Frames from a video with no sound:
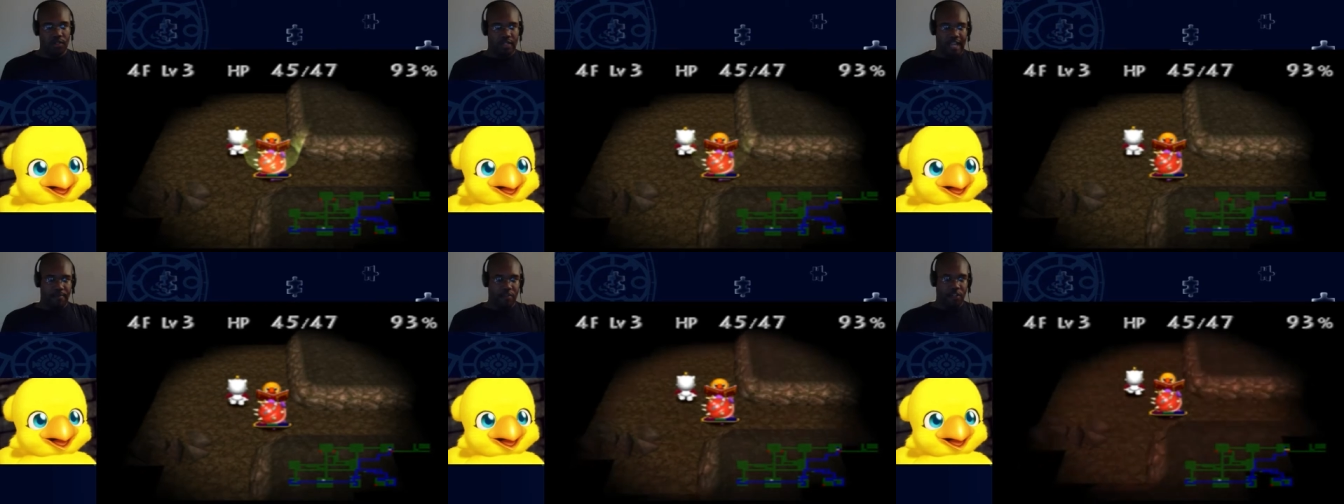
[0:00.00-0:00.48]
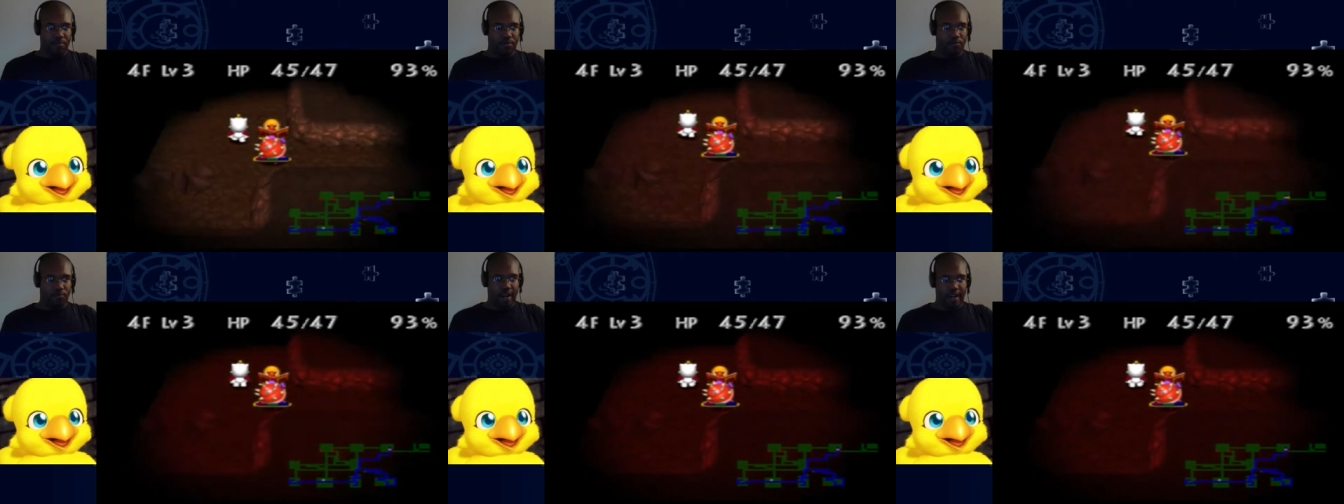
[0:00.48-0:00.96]
damaging
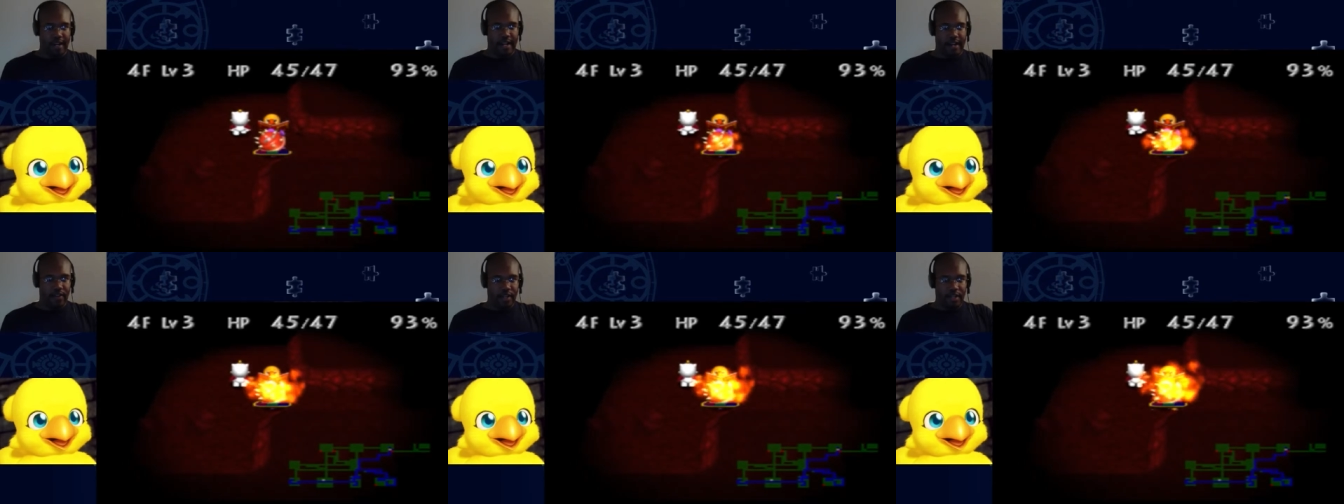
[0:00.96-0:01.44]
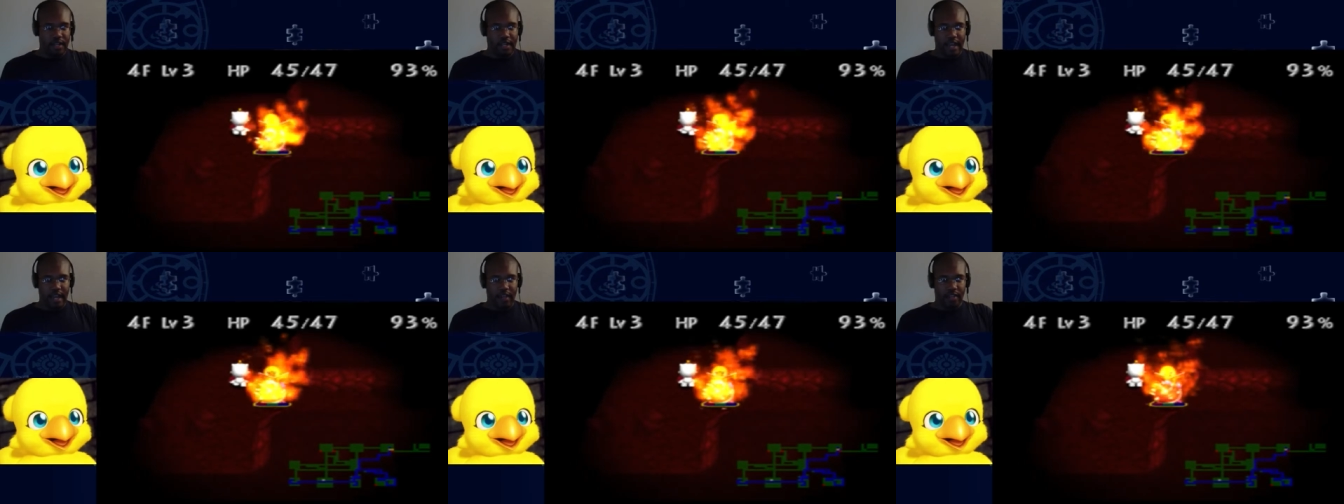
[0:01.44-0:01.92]
move right now.
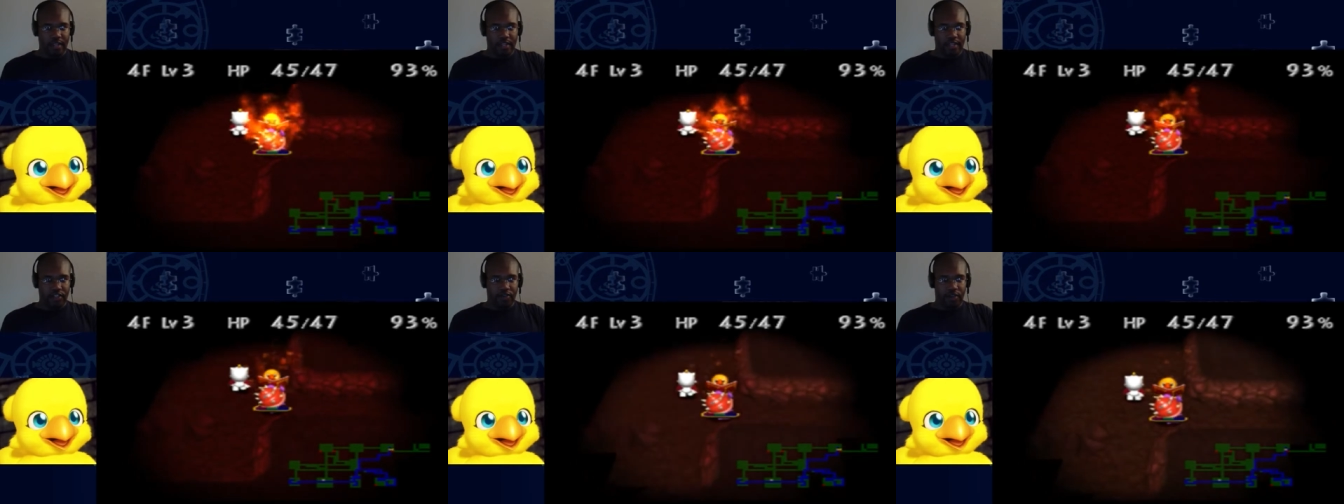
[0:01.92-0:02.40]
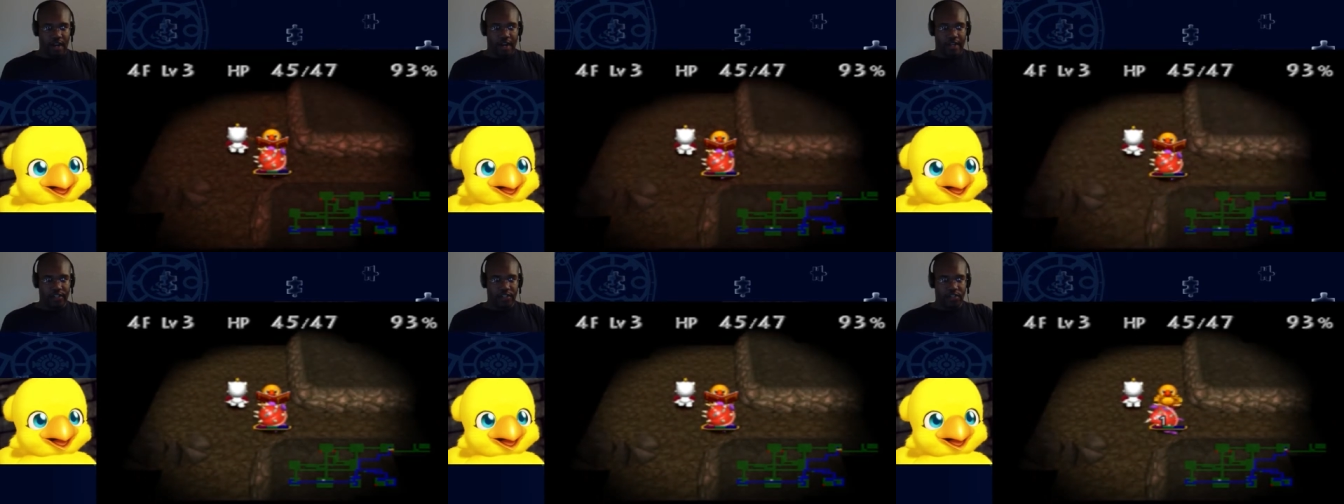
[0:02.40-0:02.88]
And it looks like he's
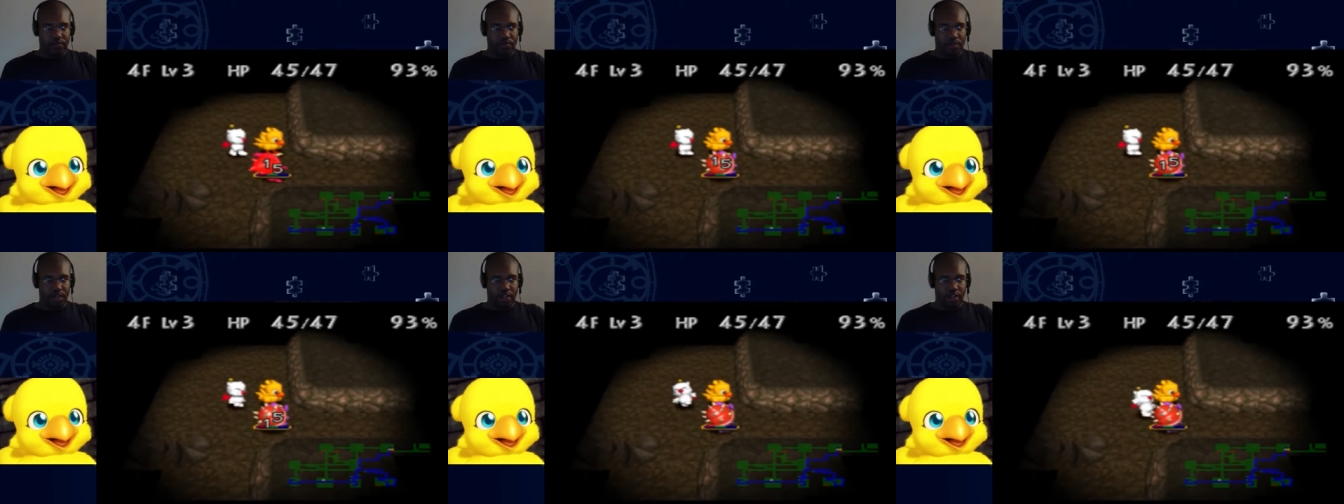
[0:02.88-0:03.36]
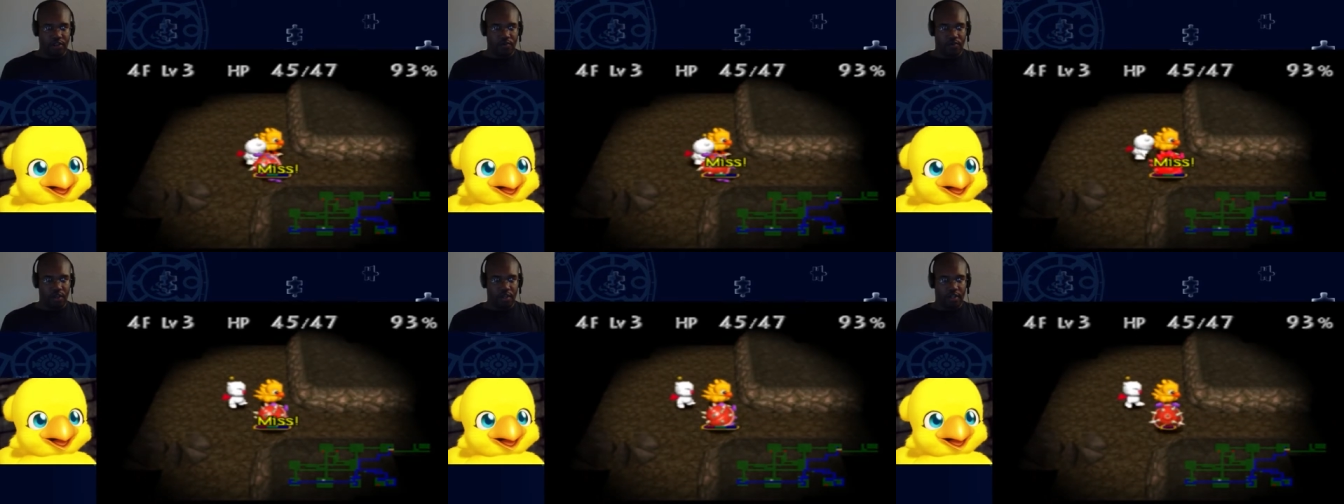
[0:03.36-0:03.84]
trying to do another
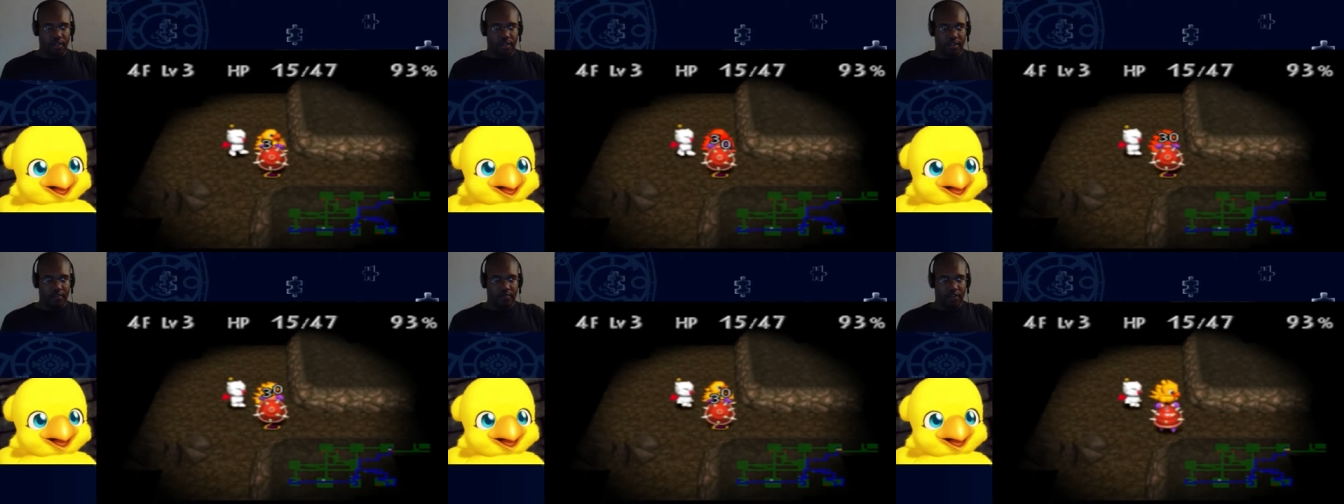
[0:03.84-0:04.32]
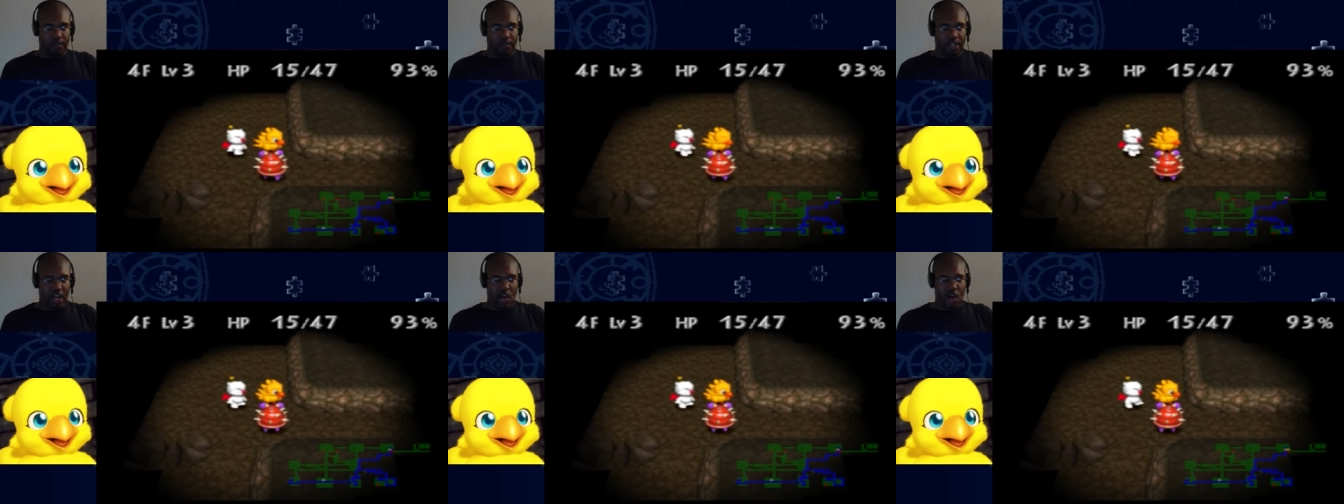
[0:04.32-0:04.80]
one of those.
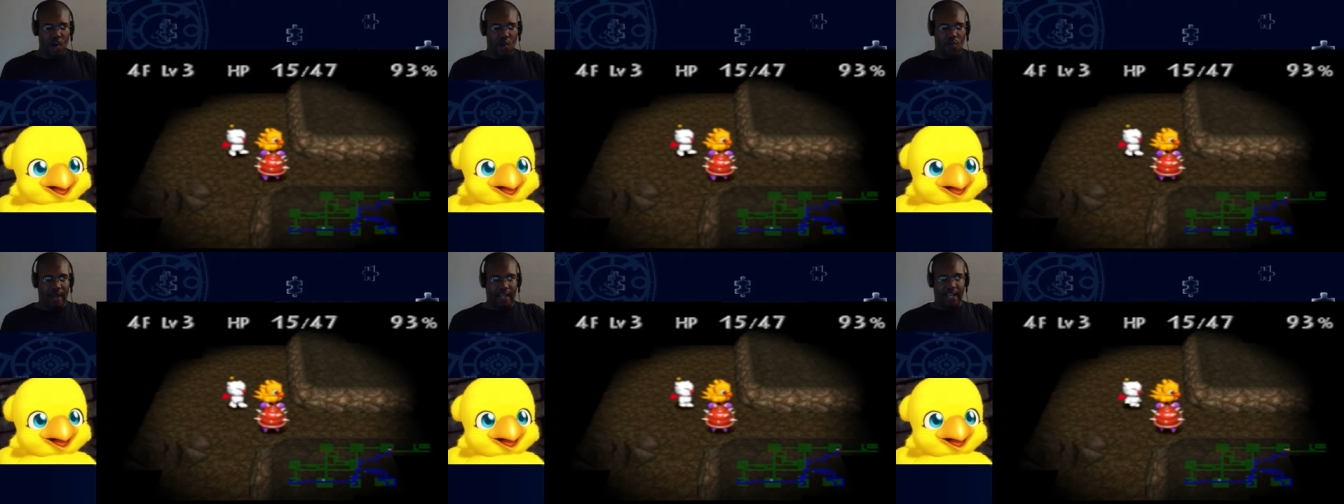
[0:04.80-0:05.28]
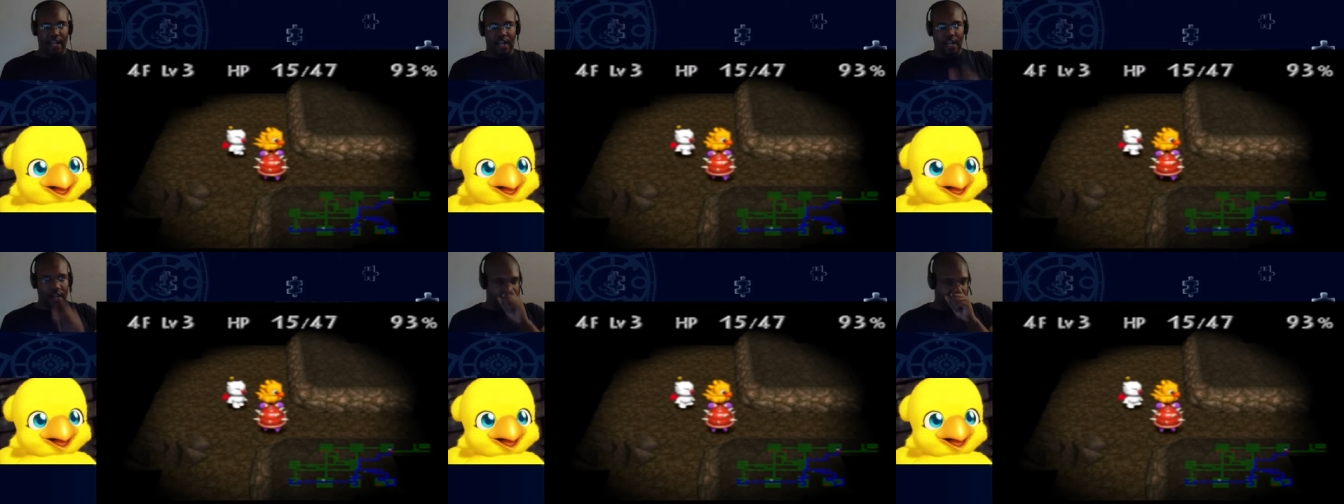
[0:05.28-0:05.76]
Oh my
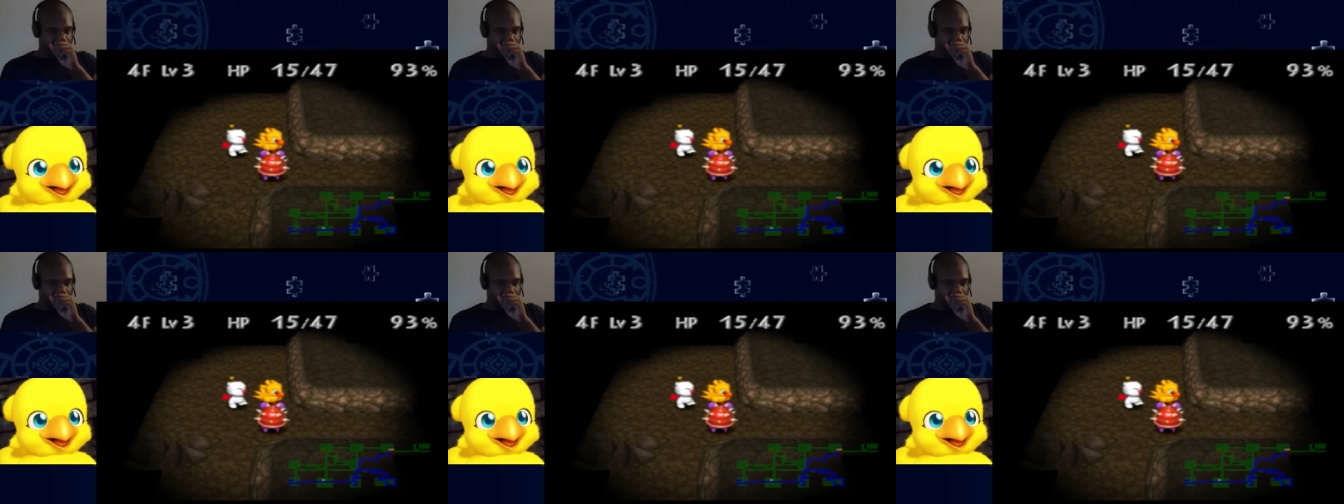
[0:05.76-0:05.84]
god.